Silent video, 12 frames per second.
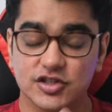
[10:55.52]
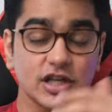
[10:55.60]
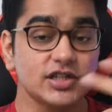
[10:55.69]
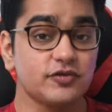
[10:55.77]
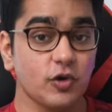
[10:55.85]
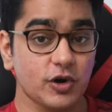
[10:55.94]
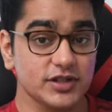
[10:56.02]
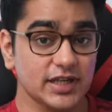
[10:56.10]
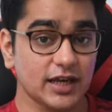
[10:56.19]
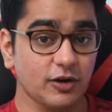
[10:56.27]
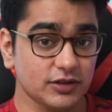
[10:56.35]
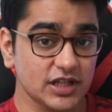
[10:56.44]
Just
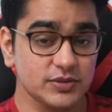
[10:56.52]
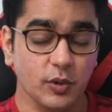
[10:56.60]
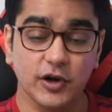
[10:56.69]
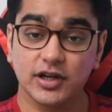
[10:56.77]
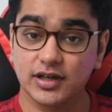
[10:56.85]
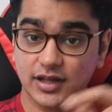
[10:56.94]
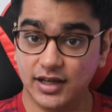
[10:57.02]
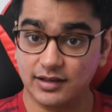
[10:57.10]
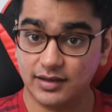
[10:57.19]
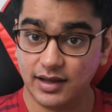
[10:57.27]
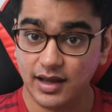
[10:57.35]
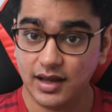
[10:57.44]
focusing on this point
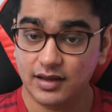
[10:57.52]
again,